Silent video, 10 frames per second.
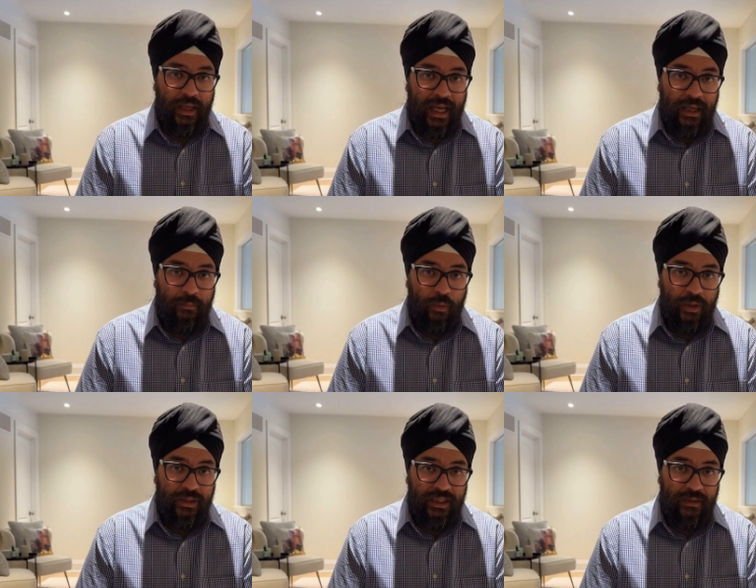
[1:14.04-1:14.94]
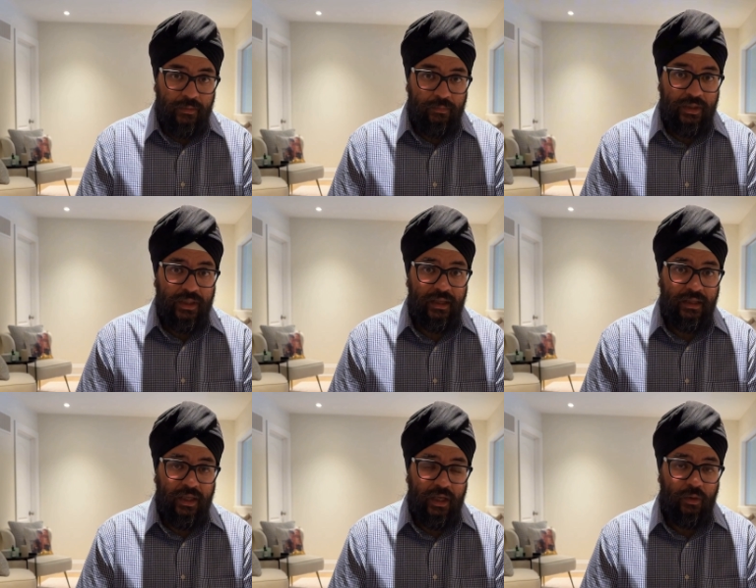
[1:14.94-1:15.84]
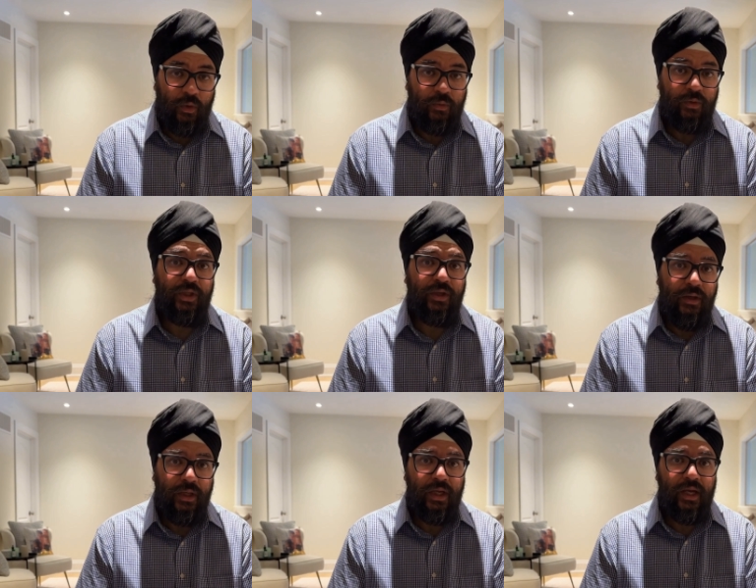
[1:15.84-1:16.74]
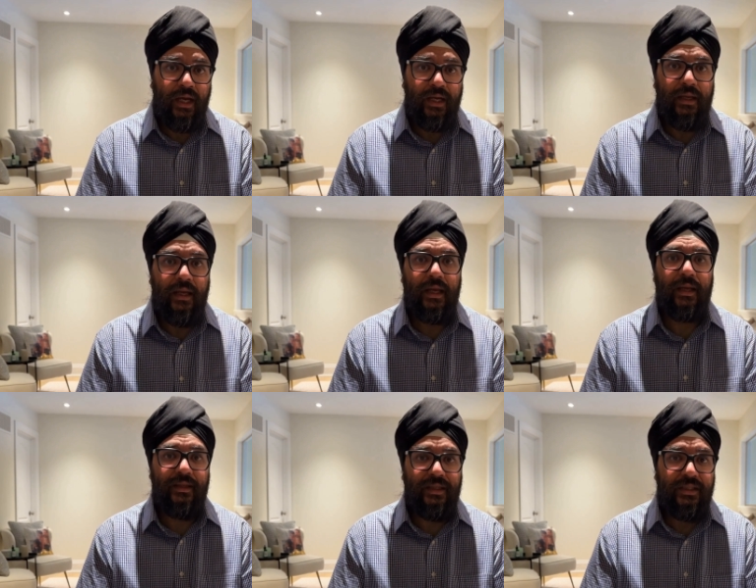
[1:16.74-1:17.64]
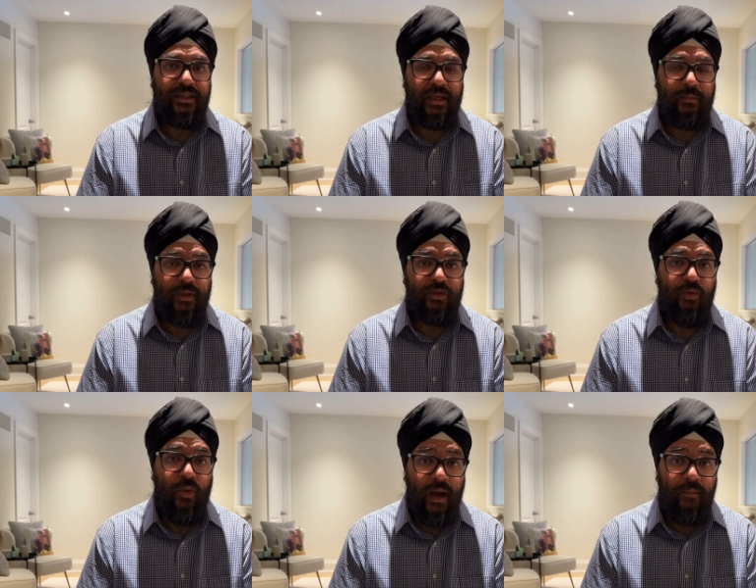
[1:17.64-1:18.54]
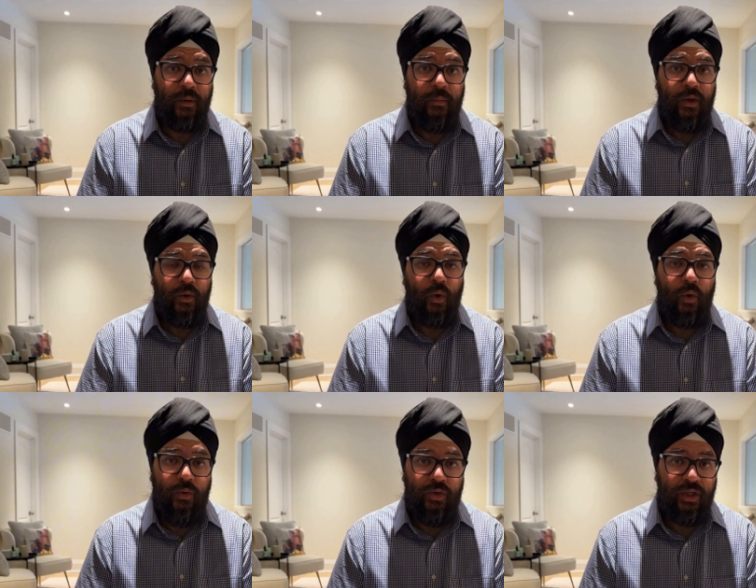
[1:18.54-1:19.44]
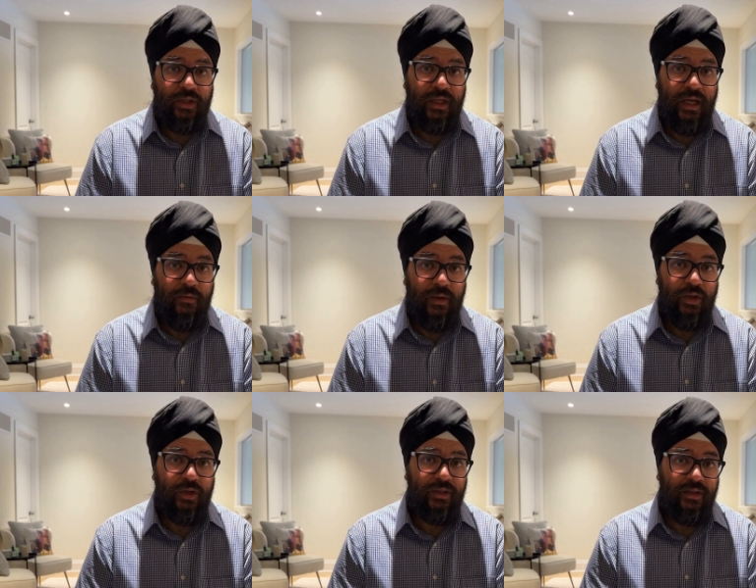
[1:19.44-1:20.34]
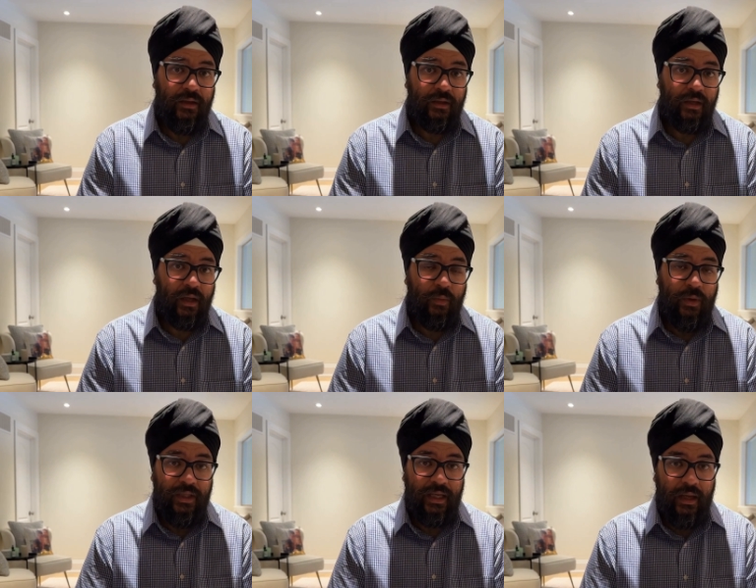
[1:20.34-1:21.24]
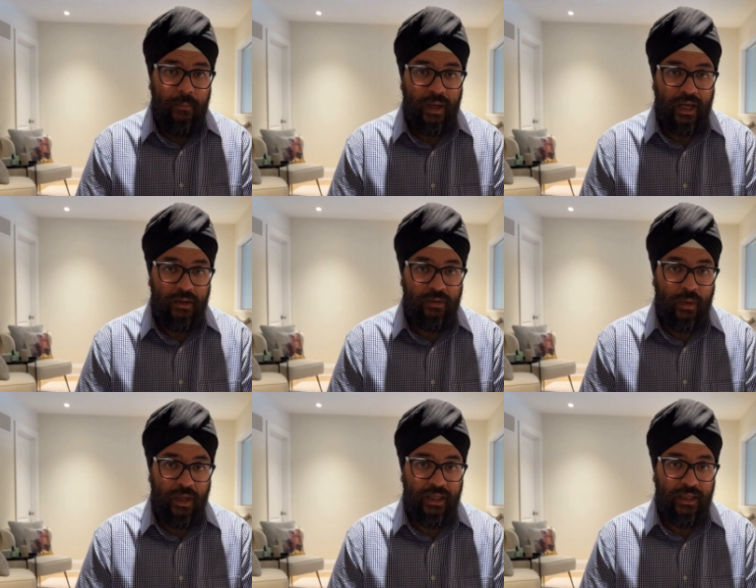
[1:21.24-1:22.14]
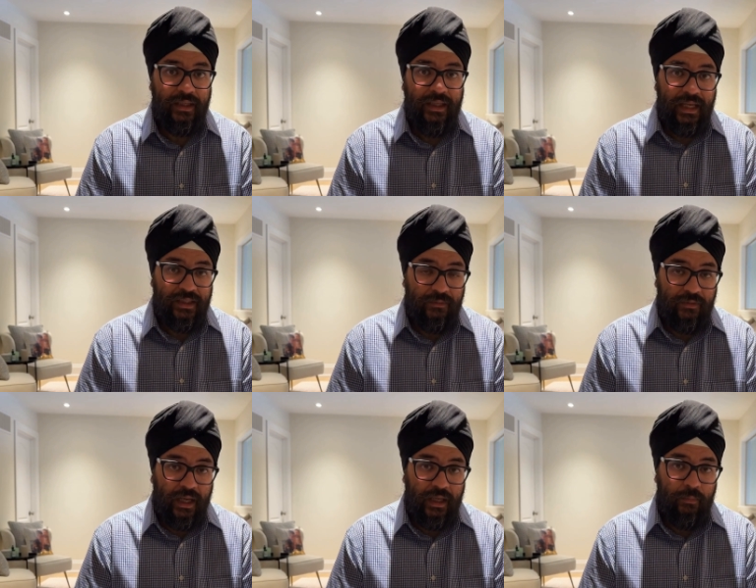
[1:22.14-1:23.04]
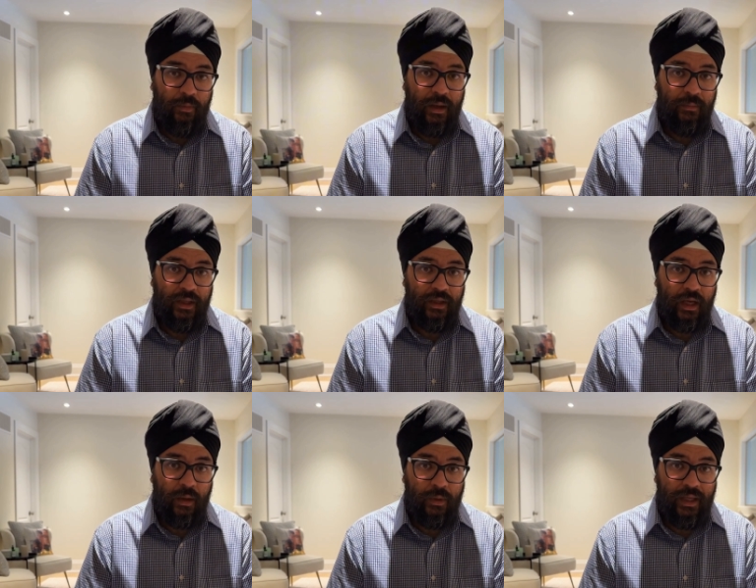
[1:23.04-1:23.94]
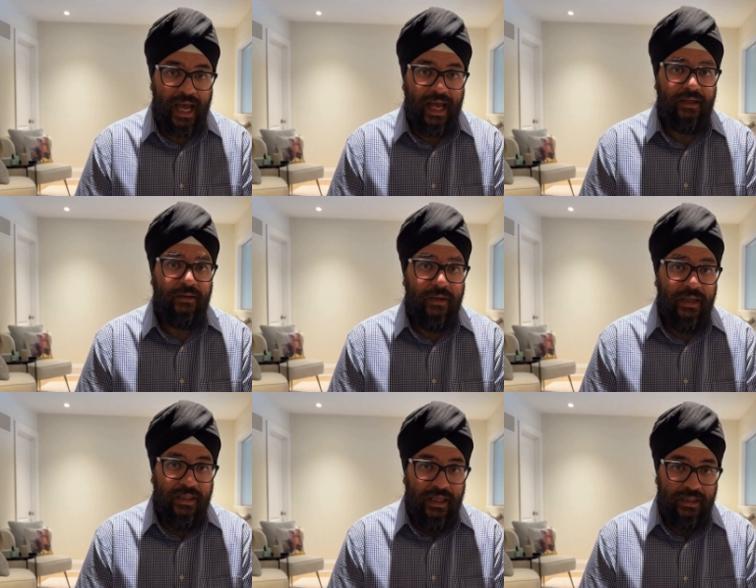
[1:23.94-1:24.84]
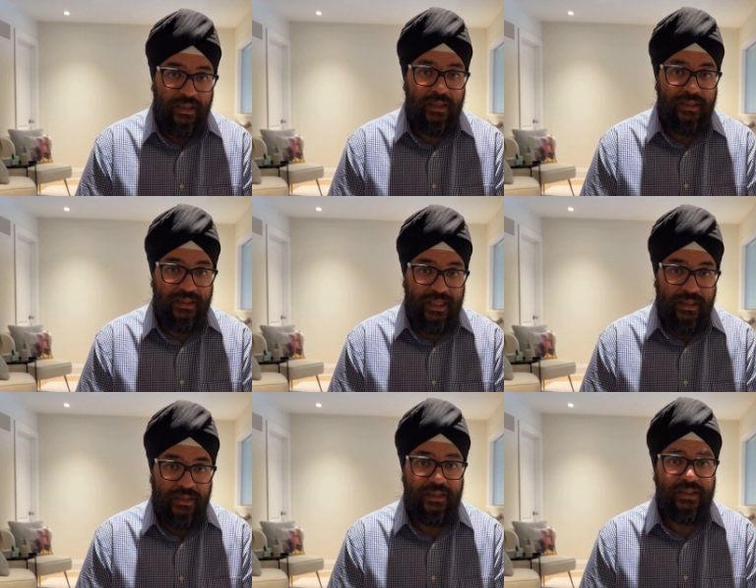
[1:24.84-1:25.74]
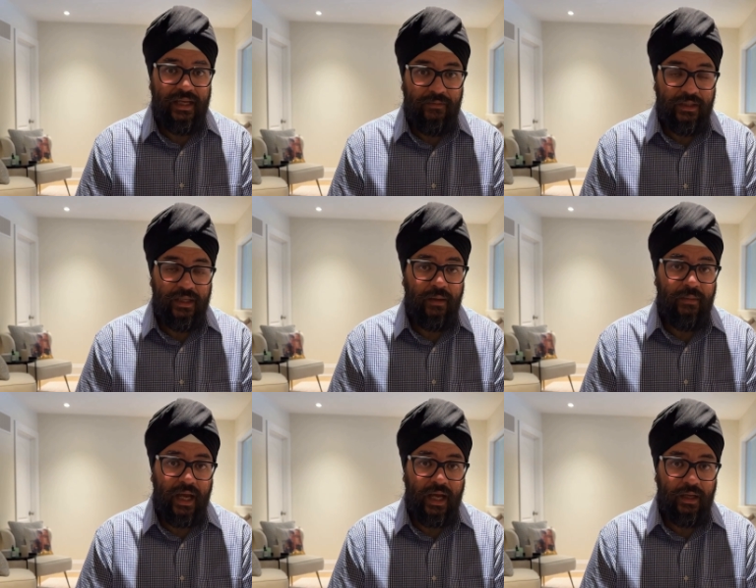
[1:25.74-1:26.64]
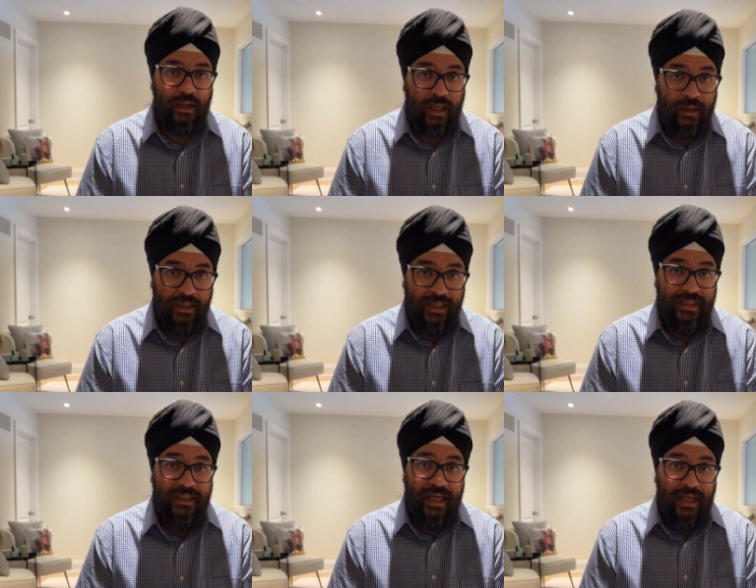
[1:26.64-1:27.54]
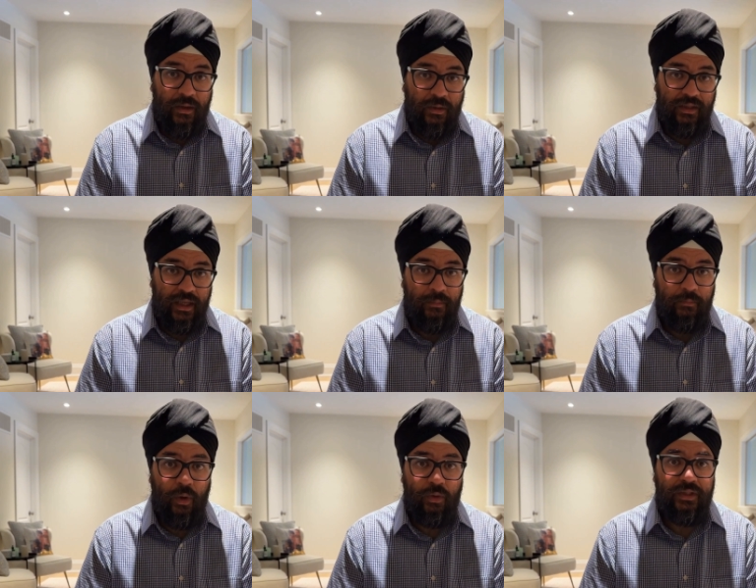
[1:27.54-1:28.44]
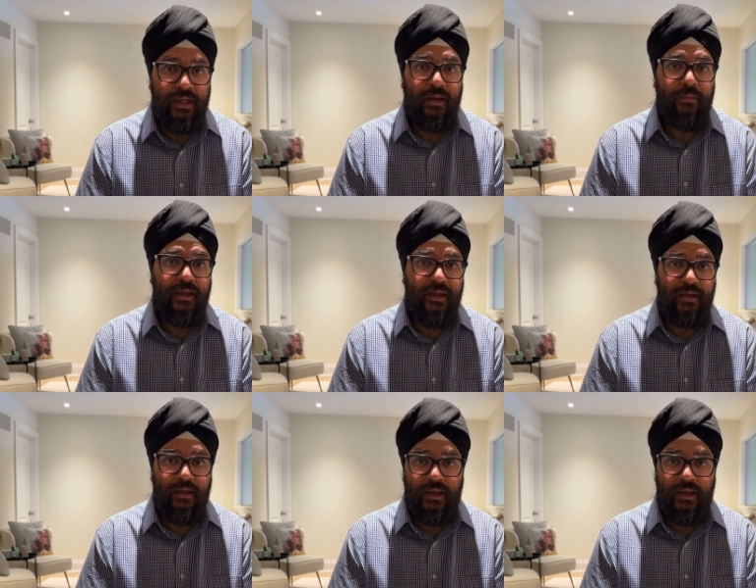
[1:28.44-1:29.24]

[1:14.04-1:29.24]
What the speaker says: 8.7% year-over-year decline, the steepest drop among all GTA regions. We're seeing a buyer's market intensifying in Brampton, with active listings 6 to 7 times higher than sales in most segments.